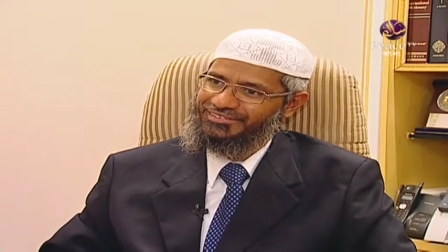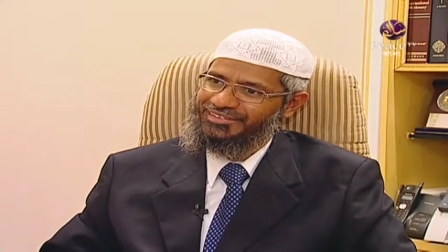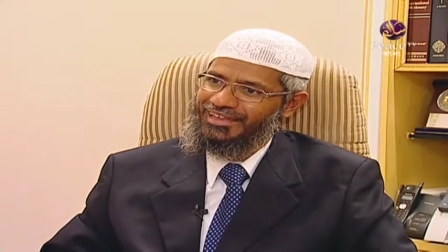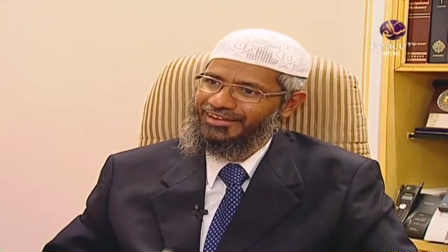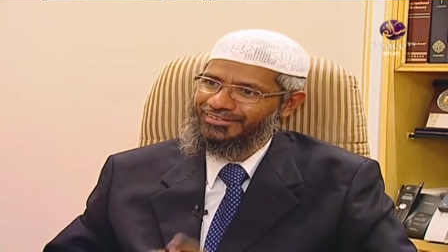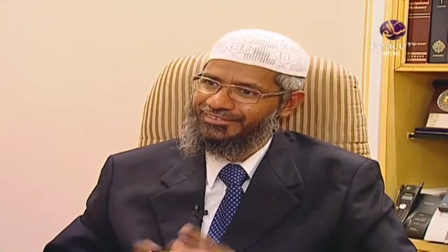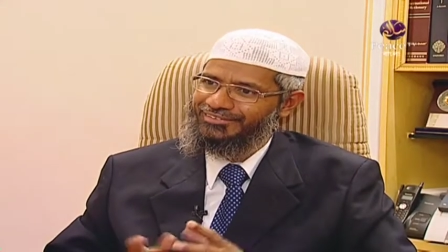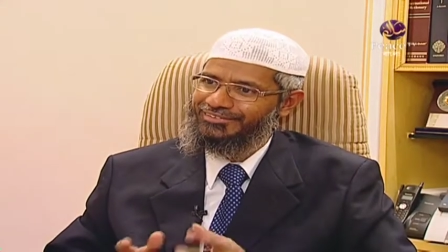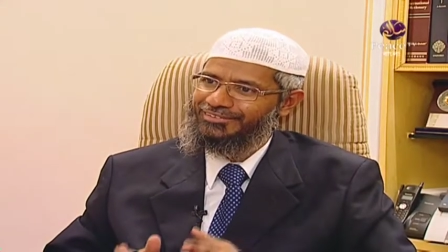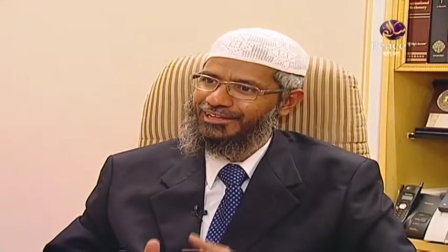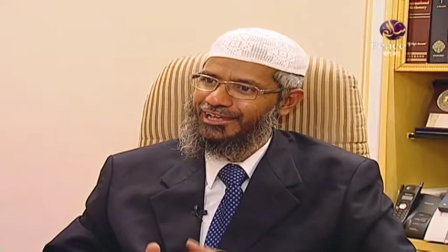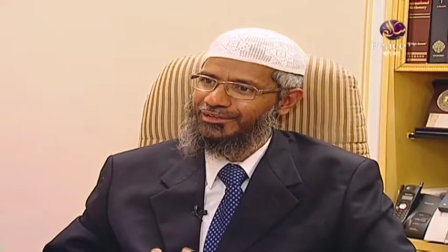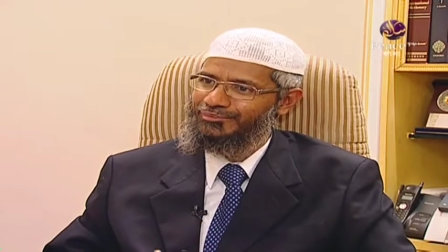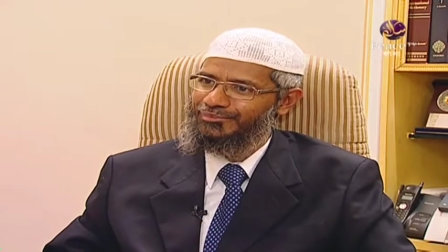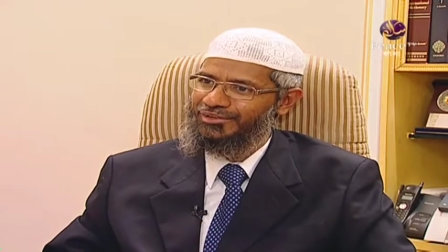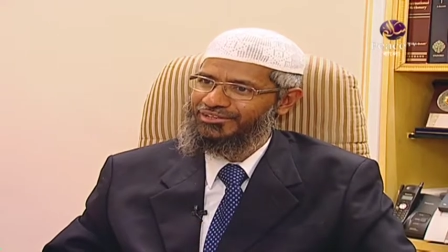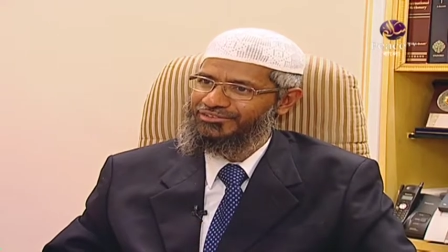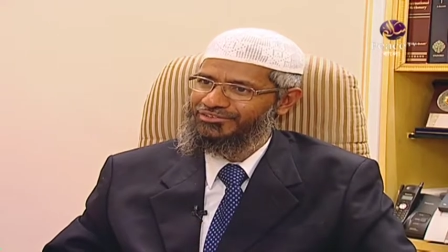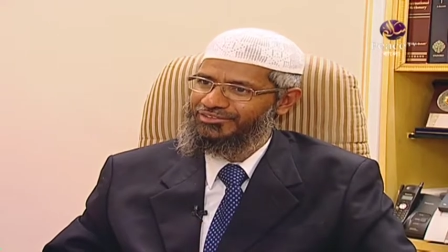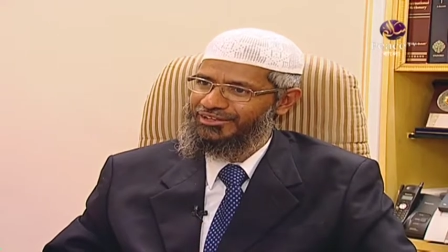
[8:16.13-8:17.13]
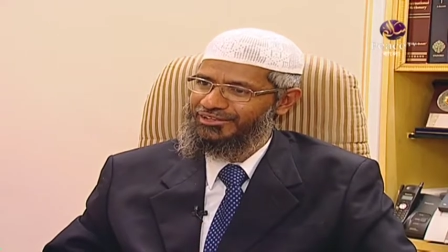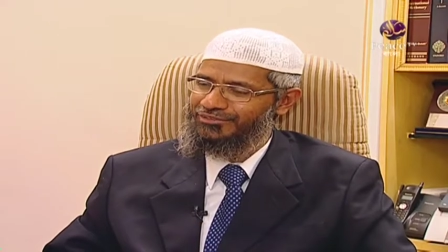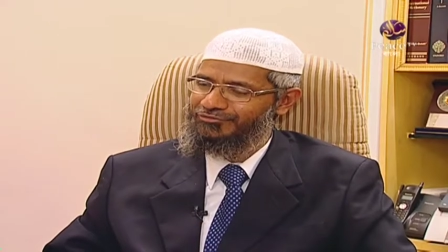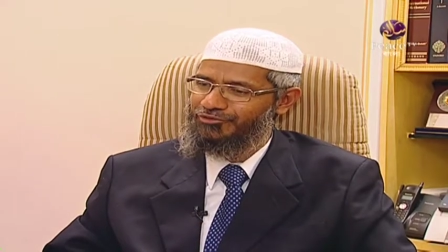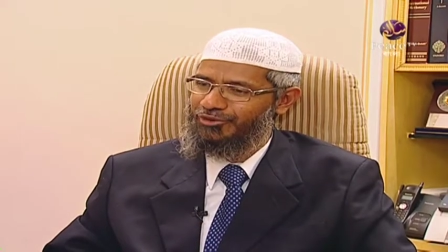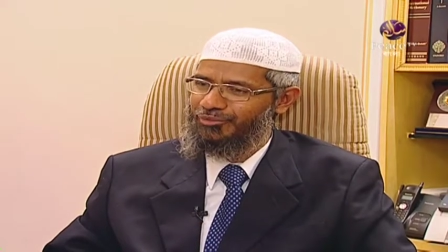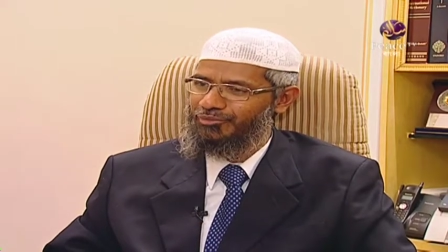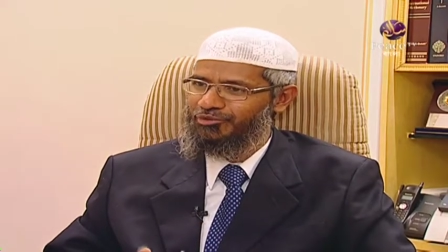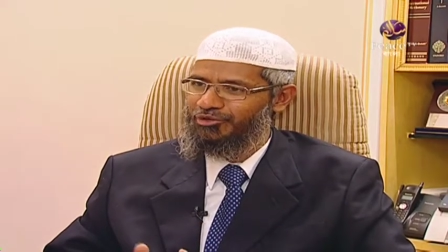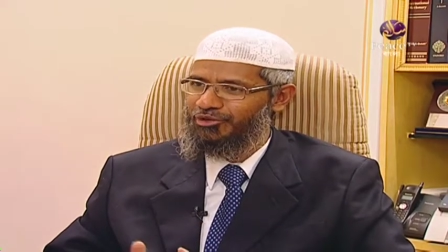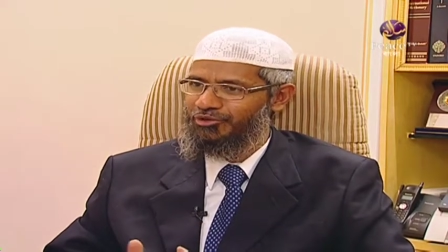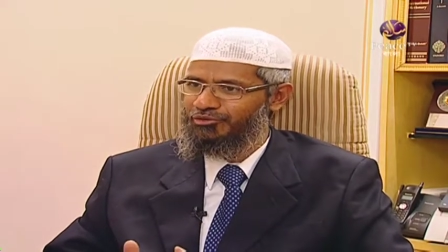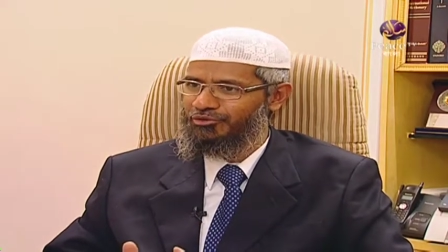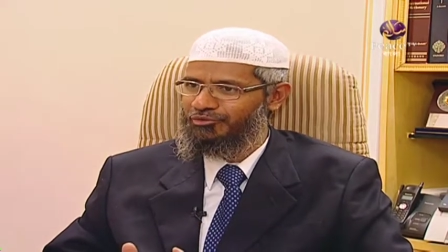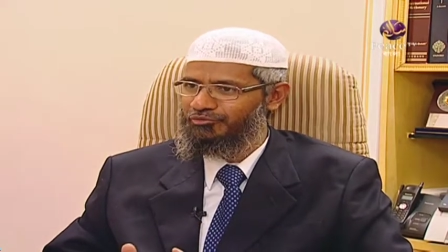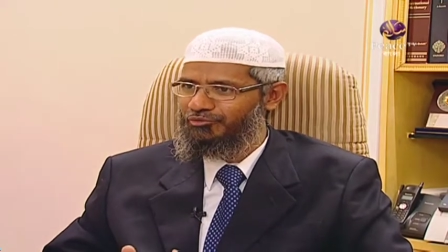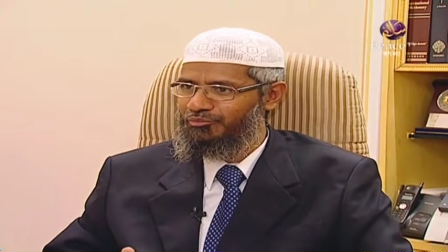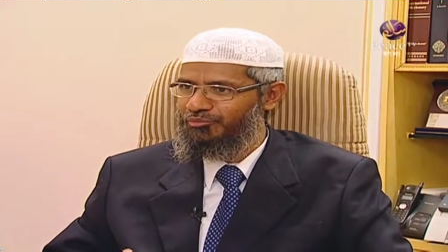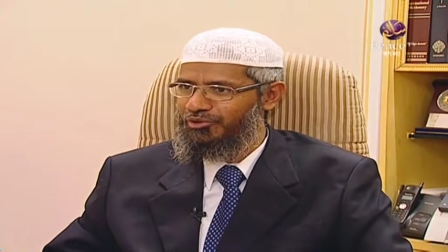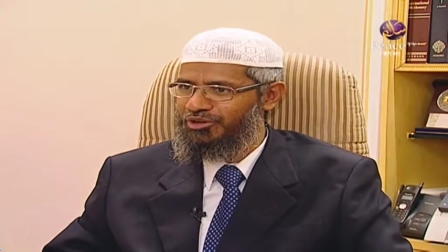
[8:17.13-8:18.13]
Right. That's the time I changed from a
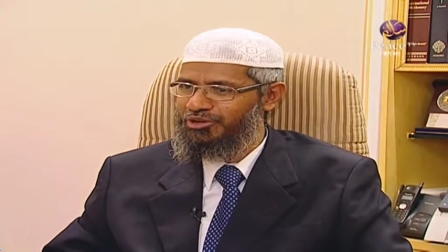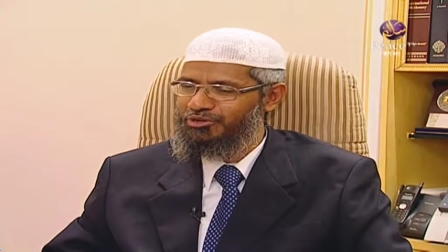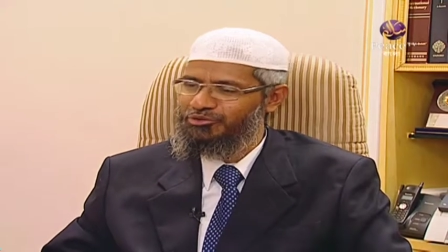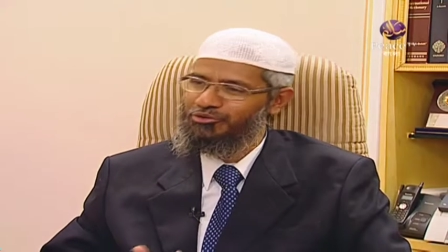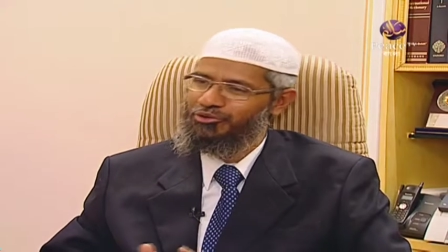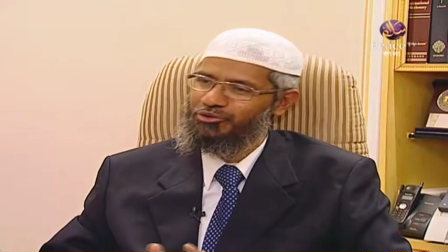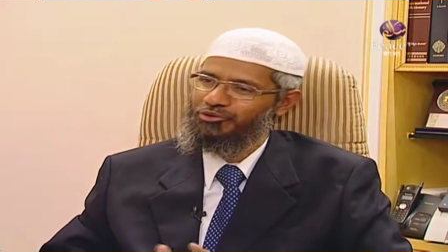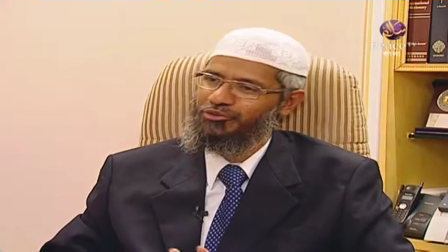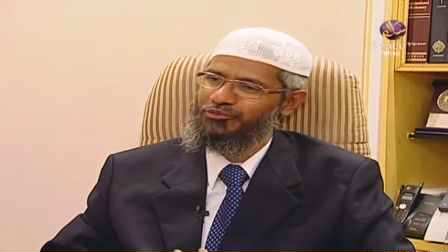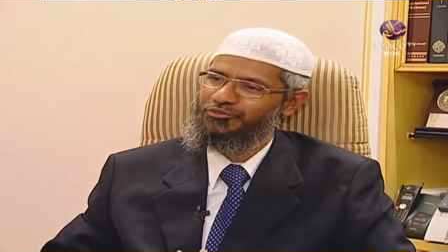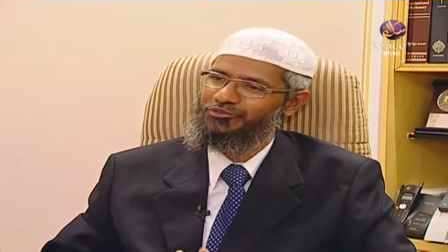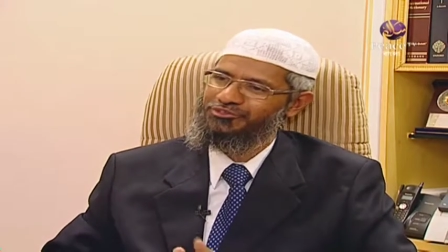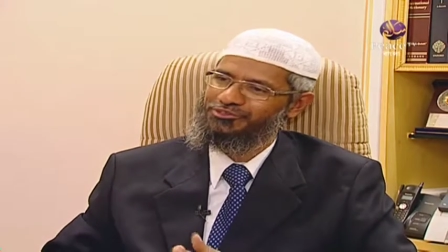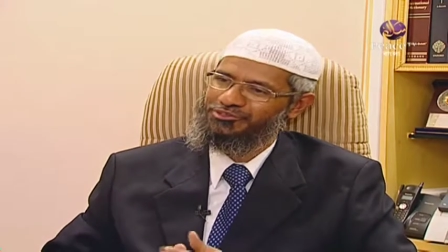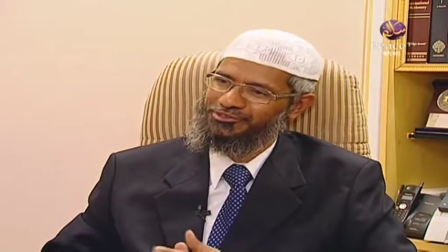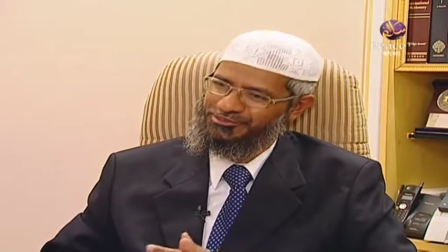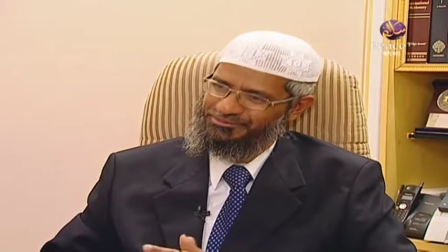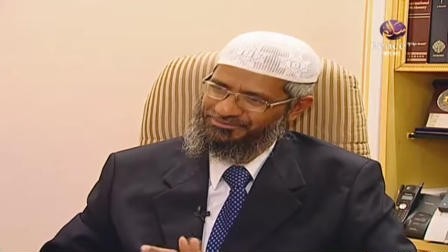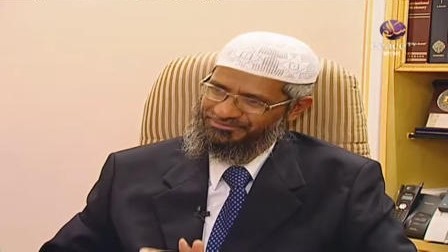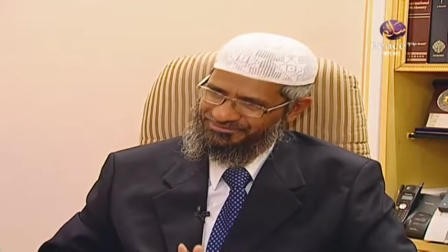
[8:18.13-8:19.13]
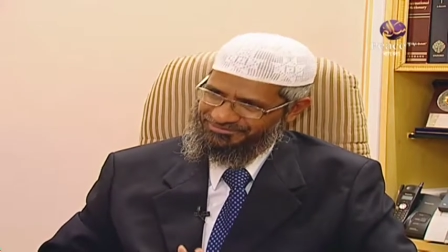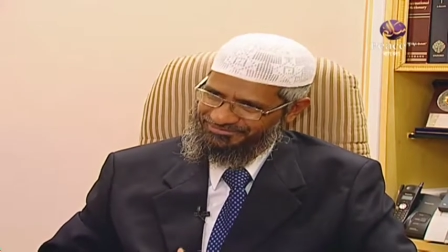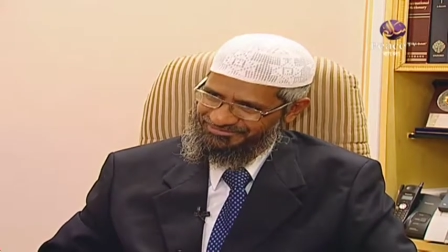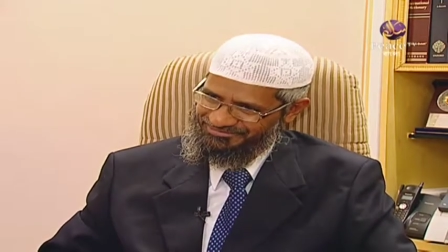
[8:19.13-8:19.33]
doctor of a body to a doctor of a soul.